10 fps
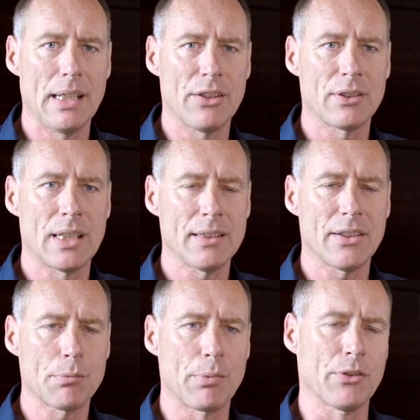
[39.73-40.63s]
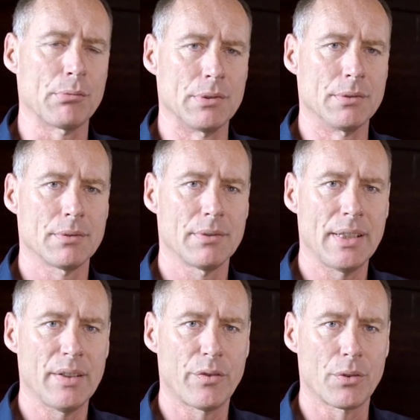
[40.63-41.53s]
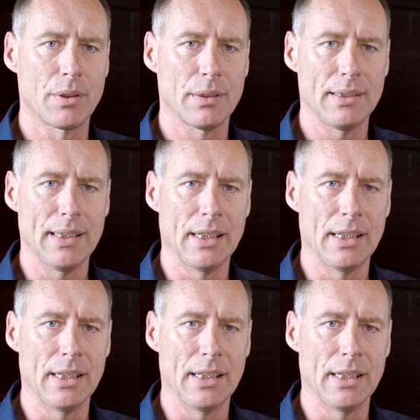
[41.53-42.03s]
as light as possible, therefore the